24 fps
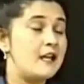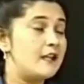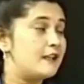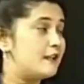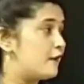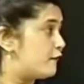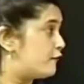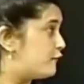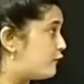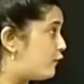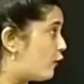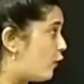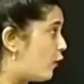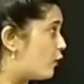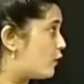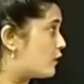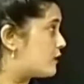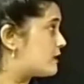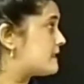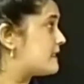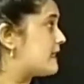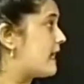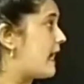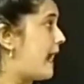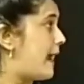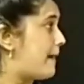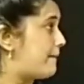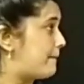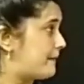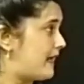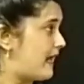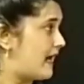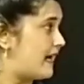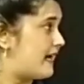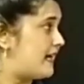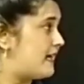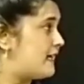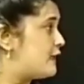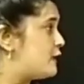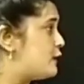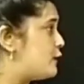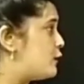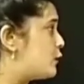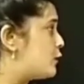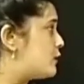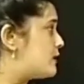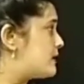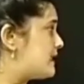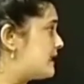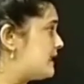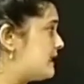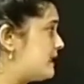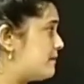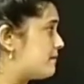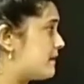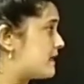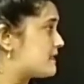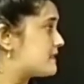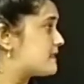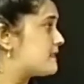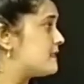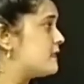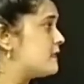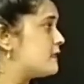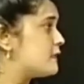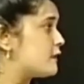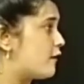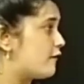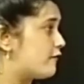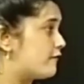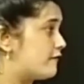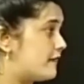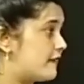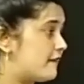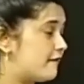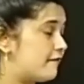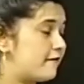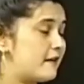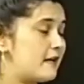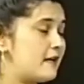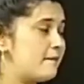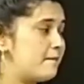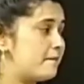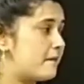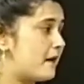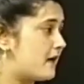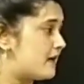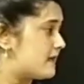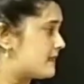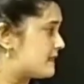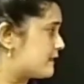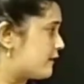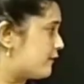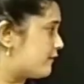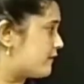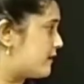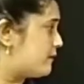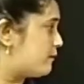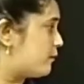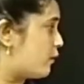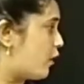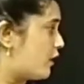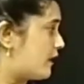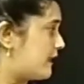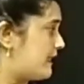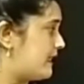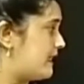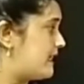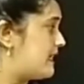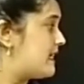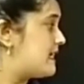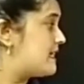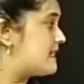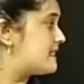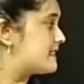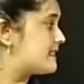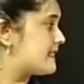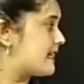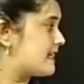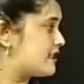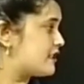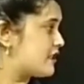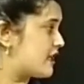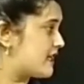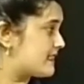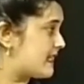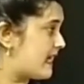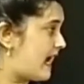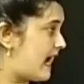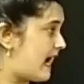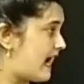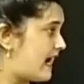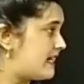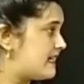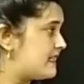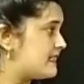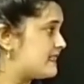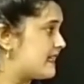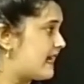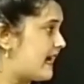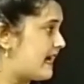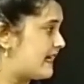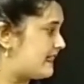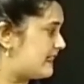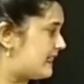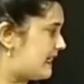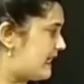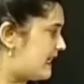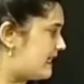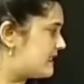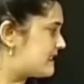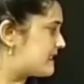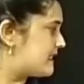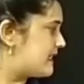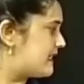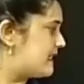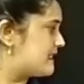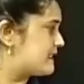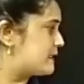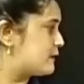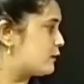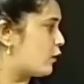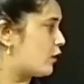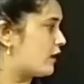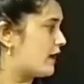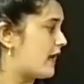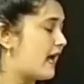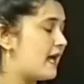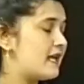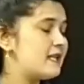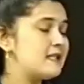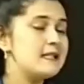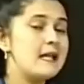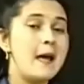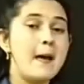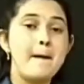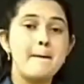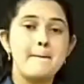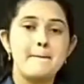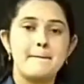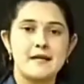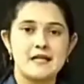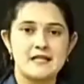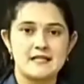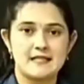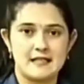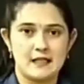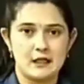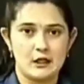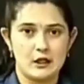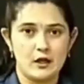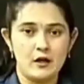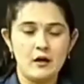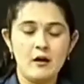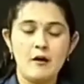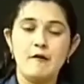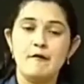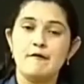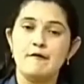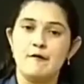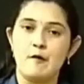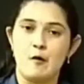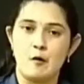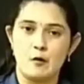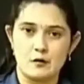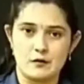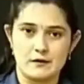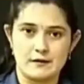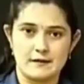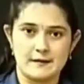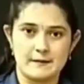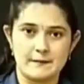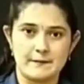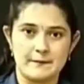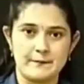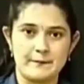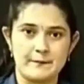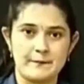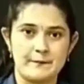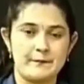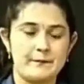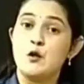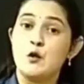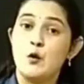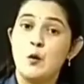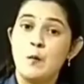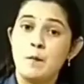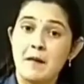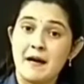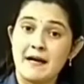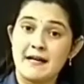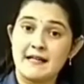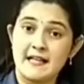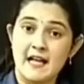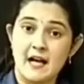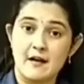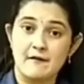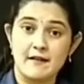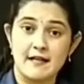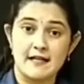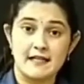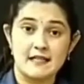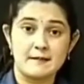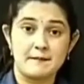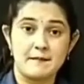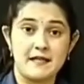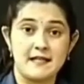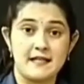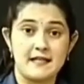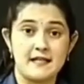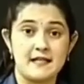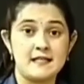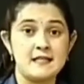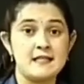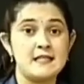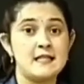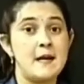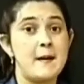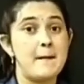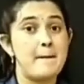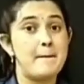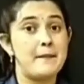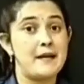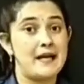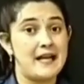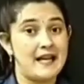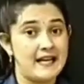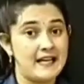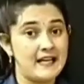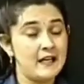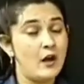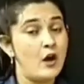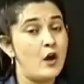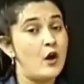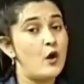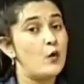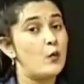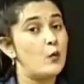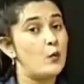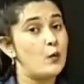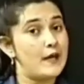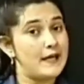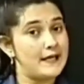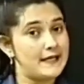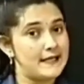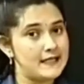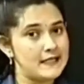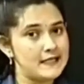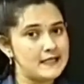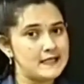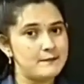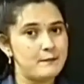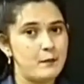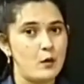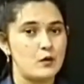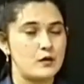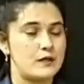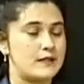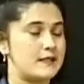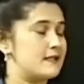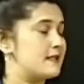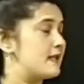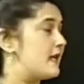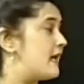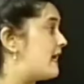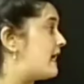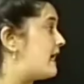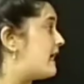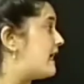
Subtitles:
The force applied using the muscles of different parts of the body such as hands and legs is known as muscular force. You might have experienced playing various sports,